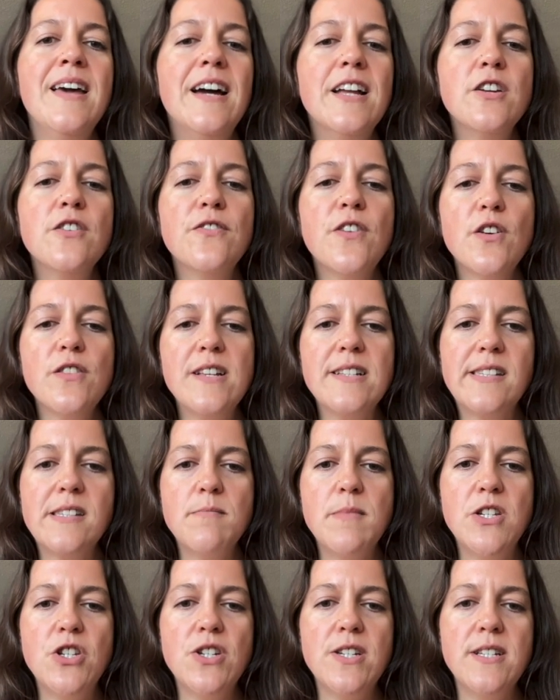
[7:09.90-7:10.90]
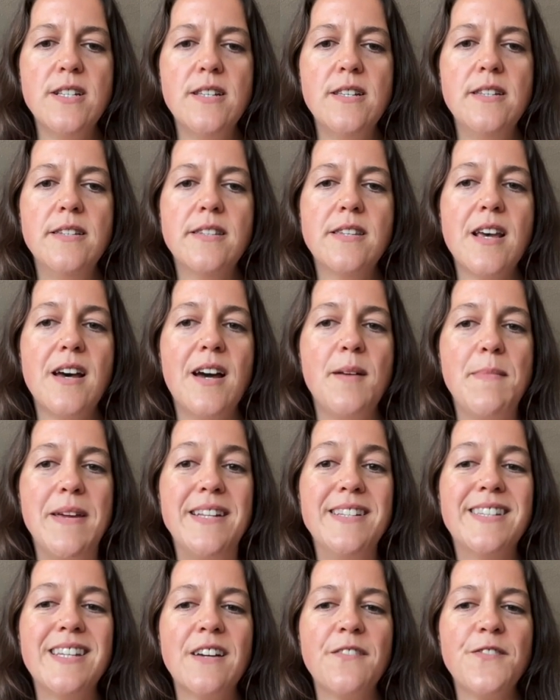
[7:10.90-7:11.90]
And you have all these images. I
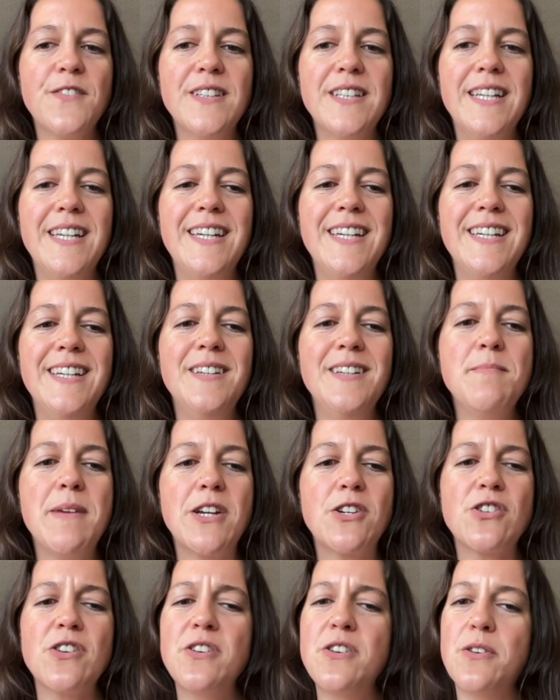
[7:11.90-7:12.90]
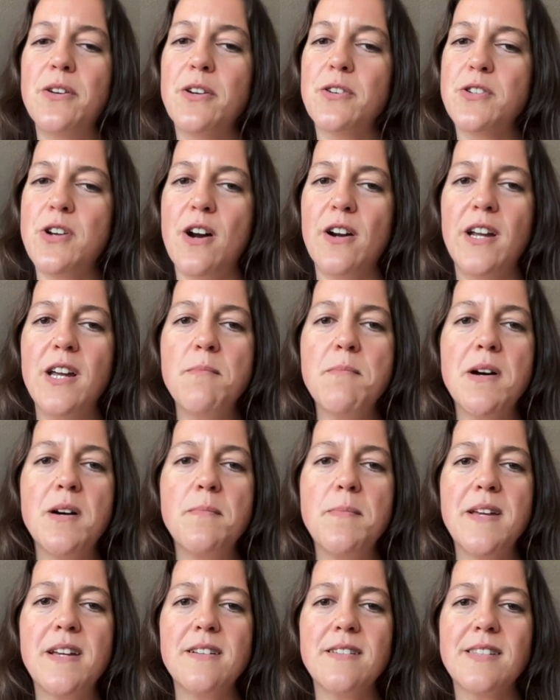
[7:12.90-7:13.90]
mean, definitely make sure you know what you're talking
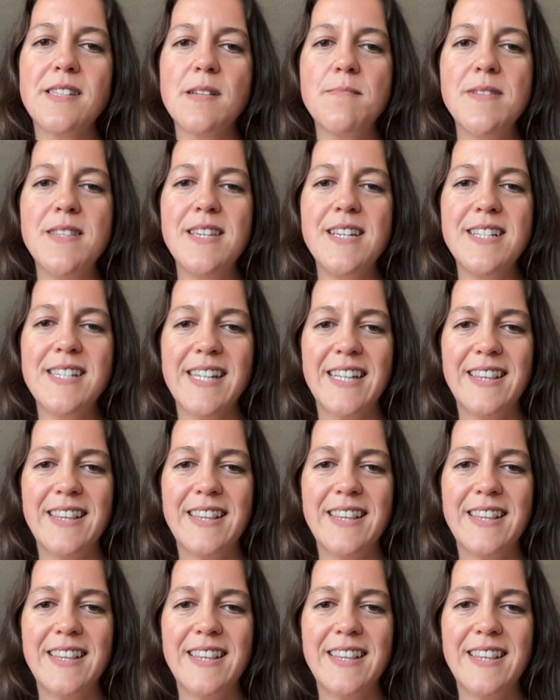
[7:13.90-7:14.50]
about because some of these,